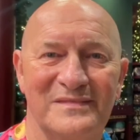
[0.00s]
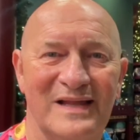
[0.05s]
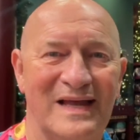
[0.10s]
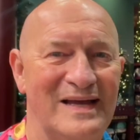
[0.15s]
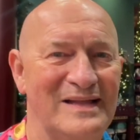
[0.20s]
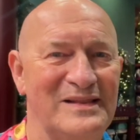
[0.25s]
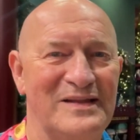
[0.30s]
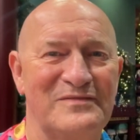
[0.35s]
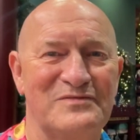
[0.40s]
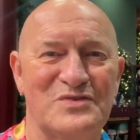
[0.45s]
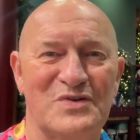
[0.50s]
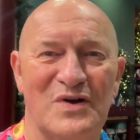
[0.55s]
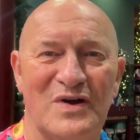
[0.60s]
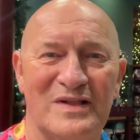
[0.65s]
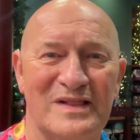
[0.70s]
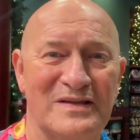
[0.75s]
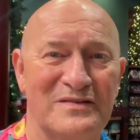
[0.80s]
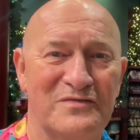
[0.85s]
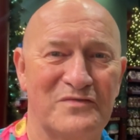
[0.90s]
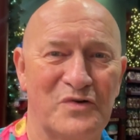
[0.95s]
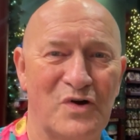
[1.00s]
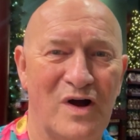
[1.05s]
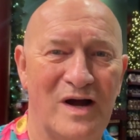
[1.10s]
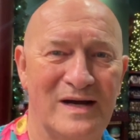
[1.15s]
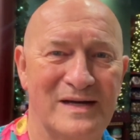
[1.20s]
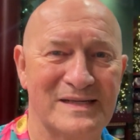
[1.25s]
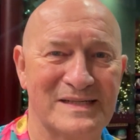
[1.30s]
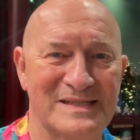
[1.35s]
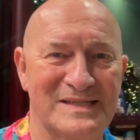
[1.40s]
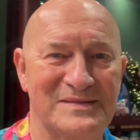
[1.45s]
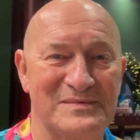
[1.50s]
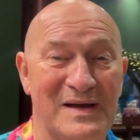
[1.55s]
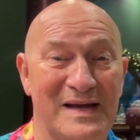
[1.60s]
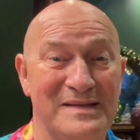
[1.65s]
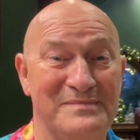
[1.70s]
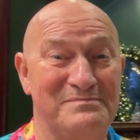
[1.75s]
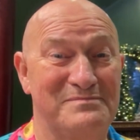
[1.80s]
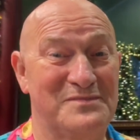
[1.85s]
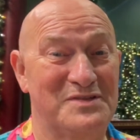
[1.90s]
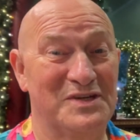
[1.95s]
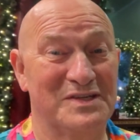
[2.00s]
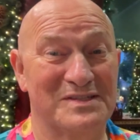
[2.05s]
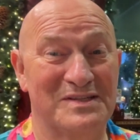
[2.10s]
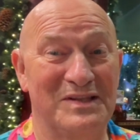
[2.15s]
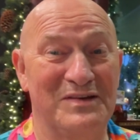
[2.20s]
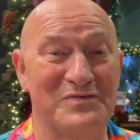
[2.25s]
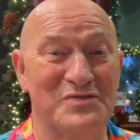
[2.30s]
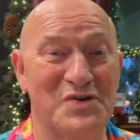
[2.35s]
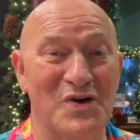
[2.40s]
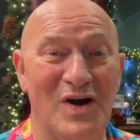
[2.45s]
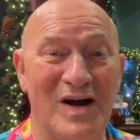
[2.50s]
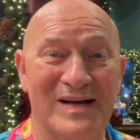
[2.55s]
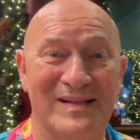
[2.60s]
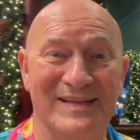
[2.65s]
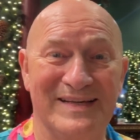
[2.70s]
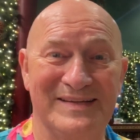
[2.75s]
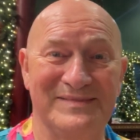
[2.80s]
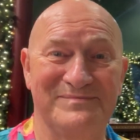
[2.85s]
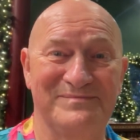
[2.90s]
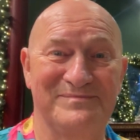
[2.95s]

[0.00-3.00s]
I love chocolate frogs. I just love chocolate.